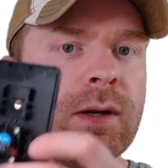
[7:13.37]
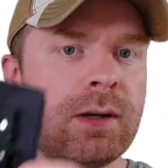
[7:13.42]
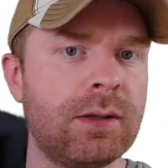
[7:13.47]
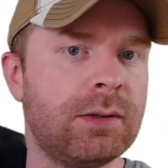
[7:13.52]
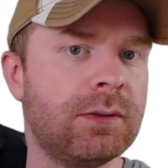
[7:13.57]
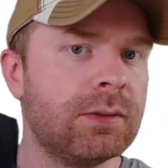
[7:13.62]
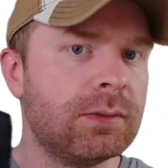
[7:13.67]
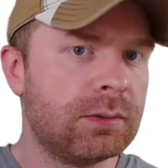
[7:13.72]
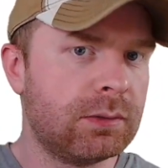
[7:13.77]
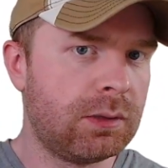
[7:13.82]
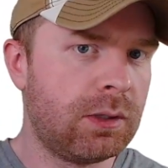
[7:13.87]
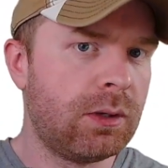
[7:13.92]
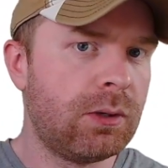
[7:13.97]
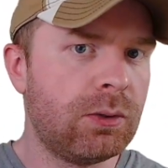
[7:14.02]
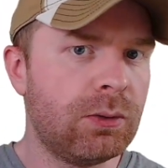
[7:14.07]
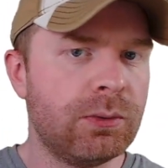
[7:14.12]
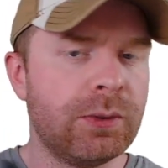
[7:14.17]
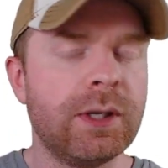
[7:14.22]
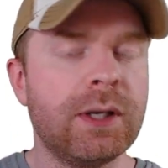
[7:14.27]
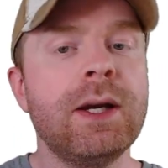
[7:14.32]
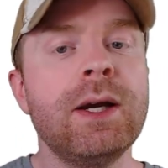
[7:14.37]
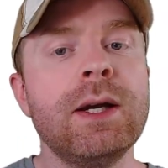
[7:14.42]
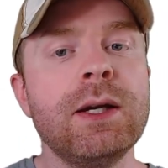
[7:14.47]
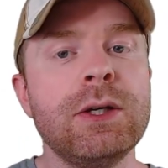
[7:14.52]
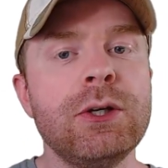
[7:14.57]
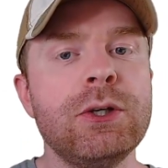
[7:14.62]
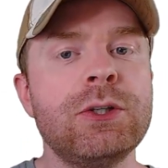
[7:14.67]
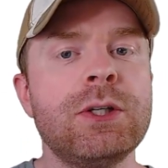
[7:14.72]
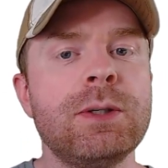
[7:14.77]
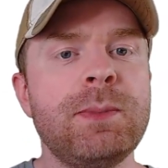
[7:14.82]
under load
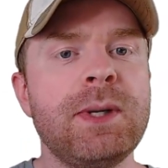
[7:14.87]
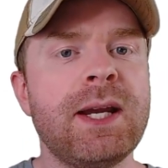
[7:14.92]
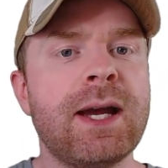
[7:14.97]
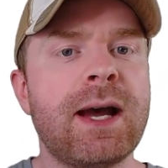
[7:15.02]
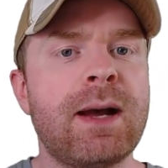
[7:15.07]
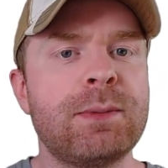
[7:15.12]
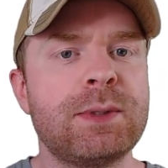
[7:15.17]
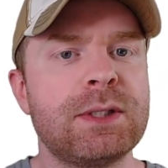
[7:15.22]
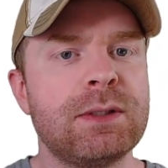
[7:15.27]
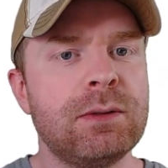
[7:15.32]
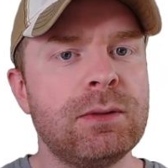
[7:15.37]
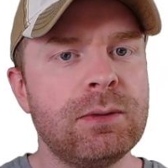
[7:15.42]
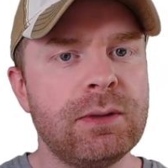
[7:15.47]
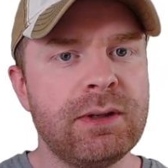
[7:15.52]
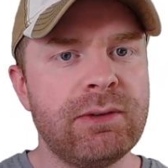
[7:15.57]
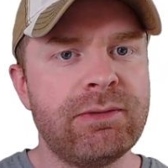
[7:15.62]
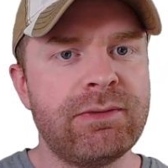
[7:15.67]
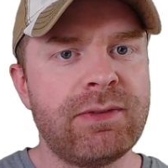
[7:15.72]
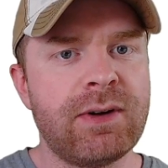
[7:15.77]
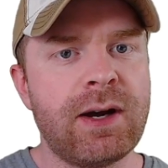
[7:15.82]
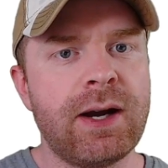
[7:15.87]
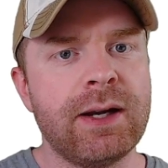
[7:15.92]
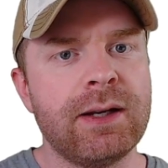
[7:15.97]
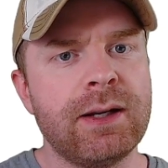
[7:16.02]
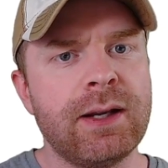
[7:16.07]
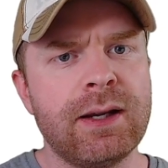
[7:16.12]
you should be absolutely fine.